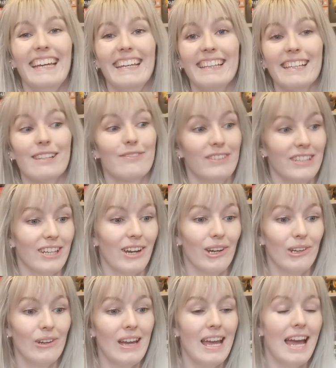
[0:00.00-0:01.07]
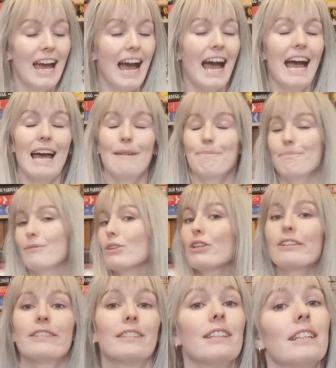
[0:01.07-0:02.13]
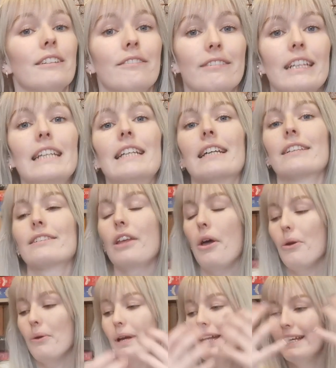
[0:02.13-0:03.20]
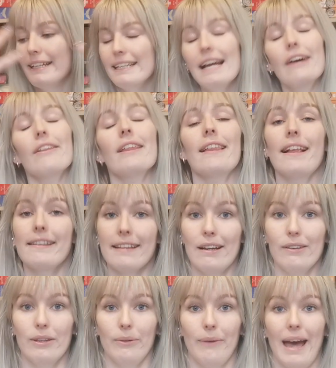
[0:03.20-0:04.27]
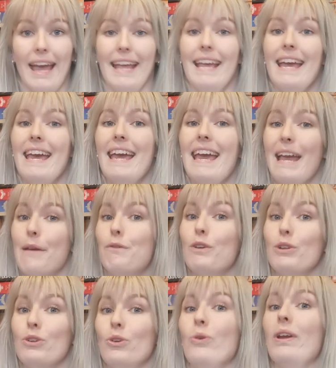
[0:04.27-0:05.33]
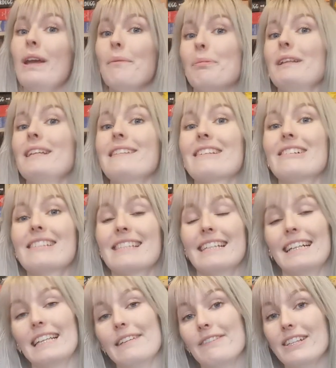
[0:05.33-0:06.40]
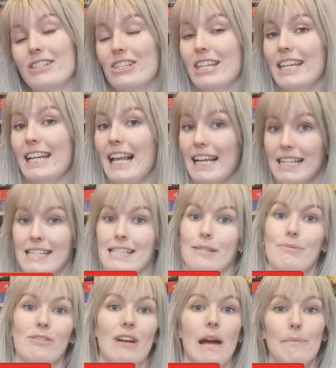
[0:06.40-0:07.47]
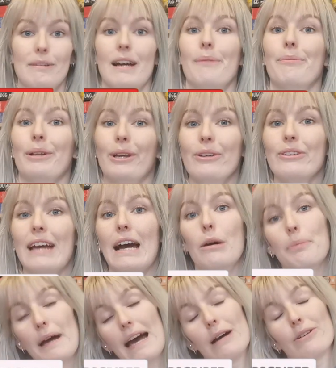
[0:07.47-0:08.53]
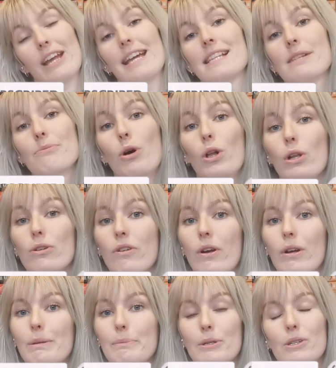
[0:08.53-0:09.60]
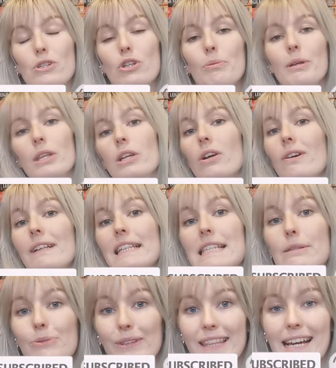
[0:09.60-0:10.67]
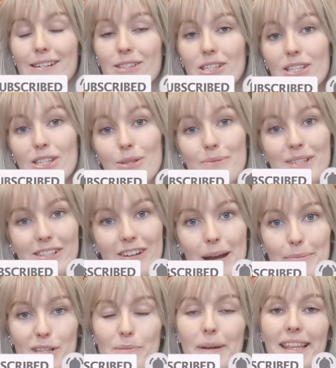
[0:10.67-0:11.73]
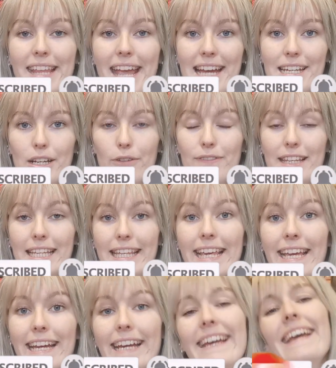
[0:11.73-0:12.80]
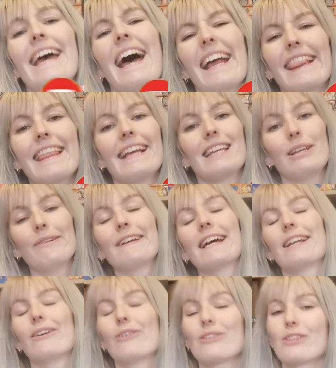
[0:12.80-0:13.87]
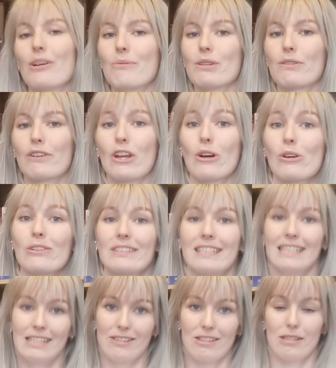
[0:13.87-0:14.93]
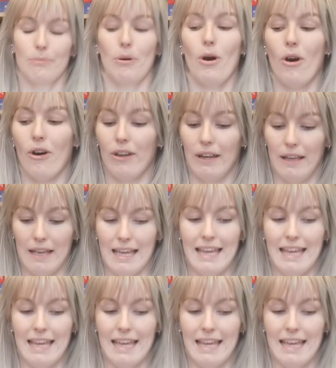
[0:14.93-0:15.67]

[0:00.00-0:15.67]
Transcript: in this video? You're still a reader. So now that that's out the way, if you're new here, please consider leaving a cheeky like and subscribe down below to help out a small growing booktuber. The goal is 1,000 subscribers by the end of the year. And thank you again all so much for your continued support.